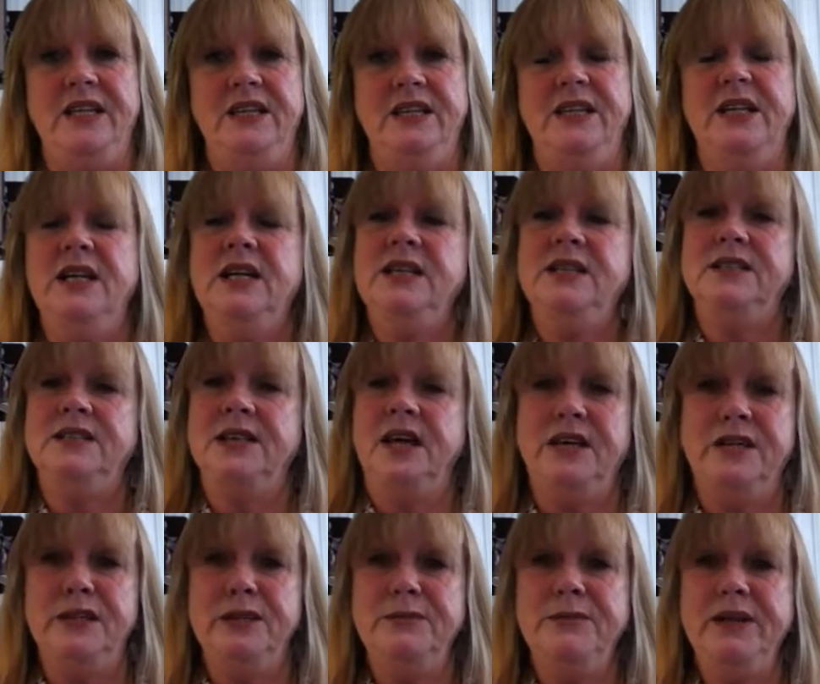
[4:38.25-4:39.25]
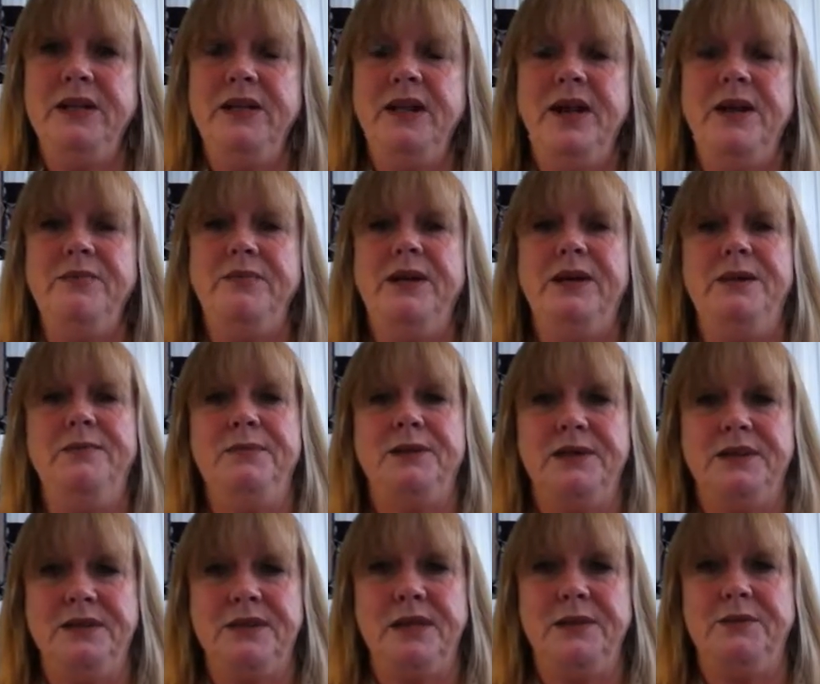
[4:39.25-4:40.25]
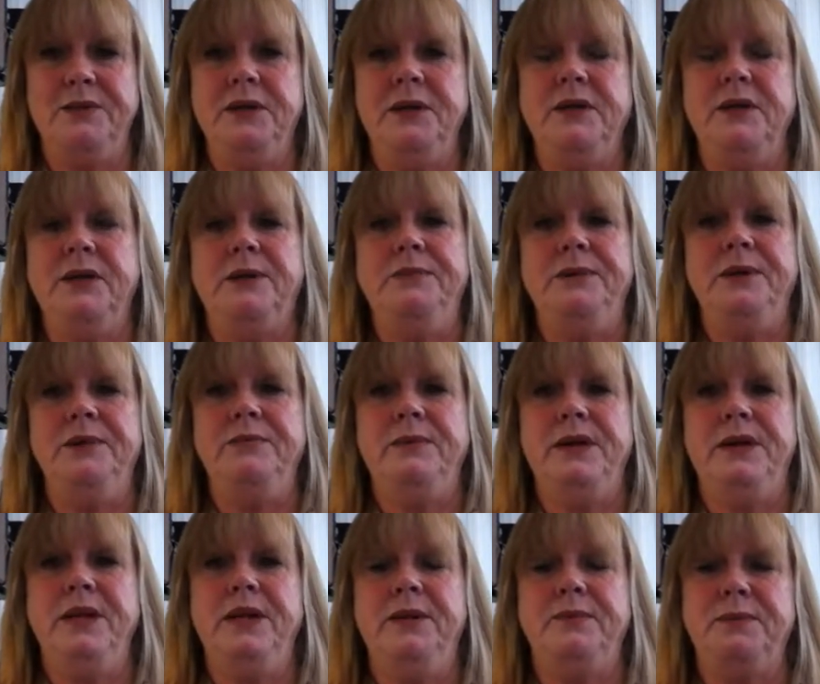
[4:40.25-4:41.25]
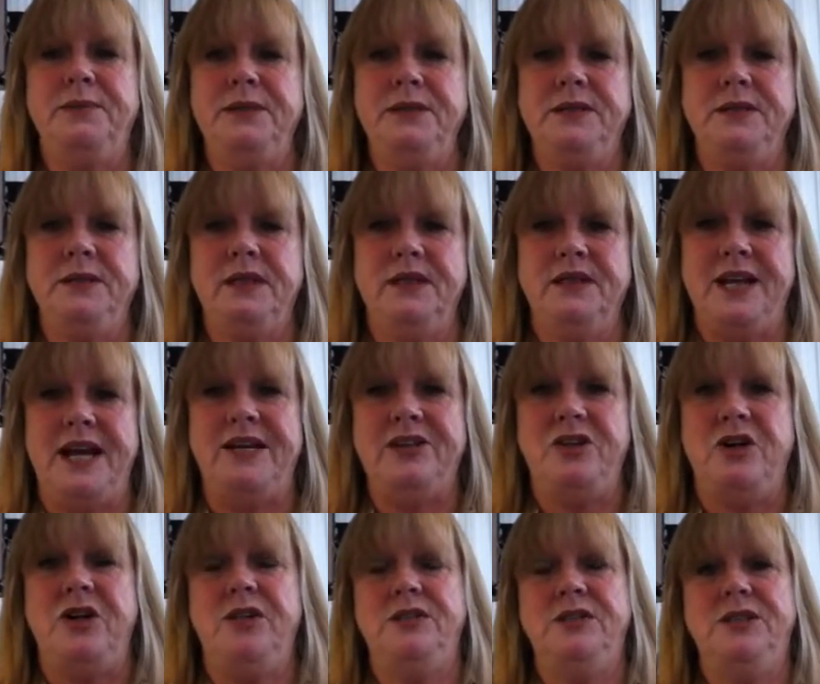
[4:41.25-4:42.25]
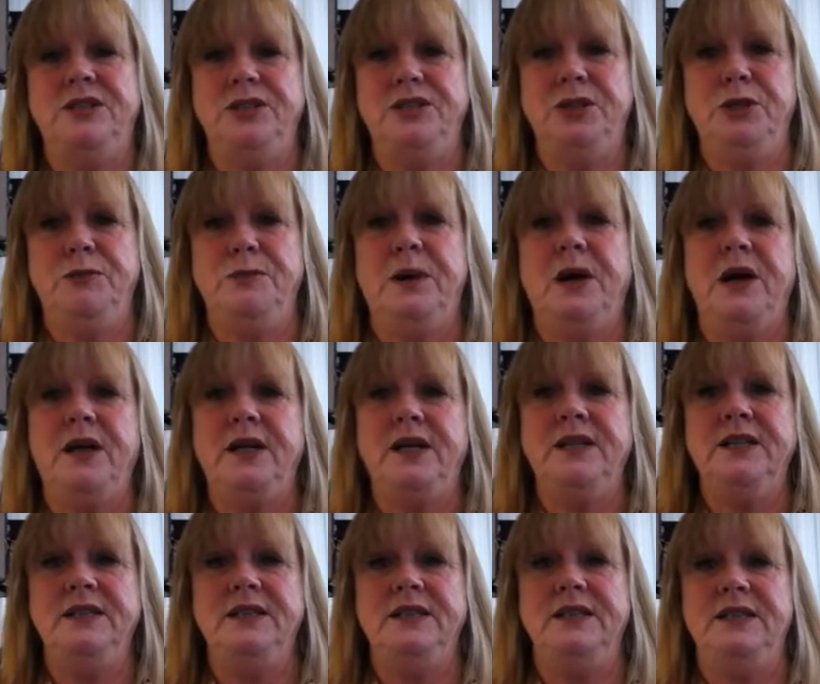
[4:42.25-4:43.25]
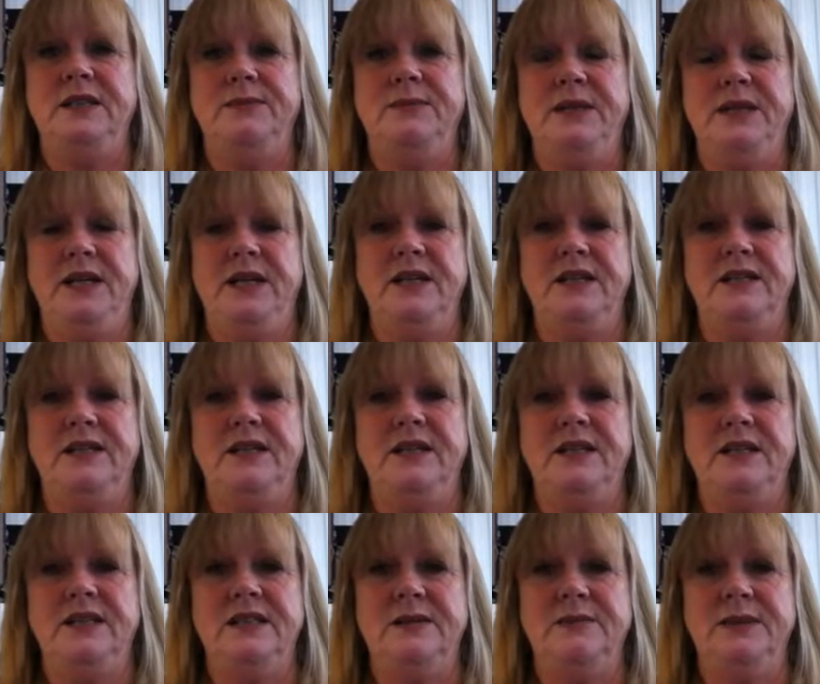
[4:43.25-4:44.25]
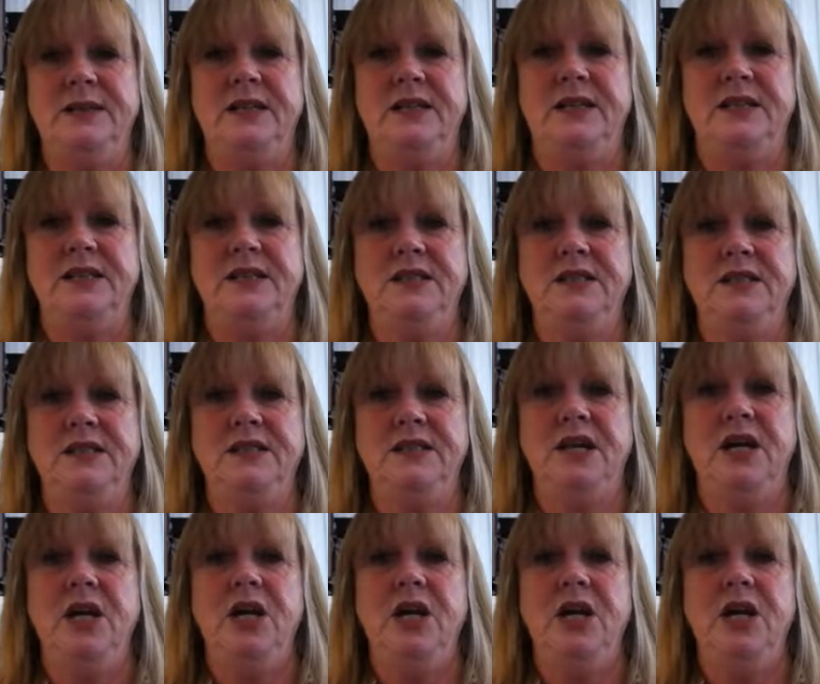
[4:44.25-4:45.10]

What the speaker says: And it's not going to be a lot of money, but it's going to be a little bit of money that puts that dollar into your pocket instead of somebody else's.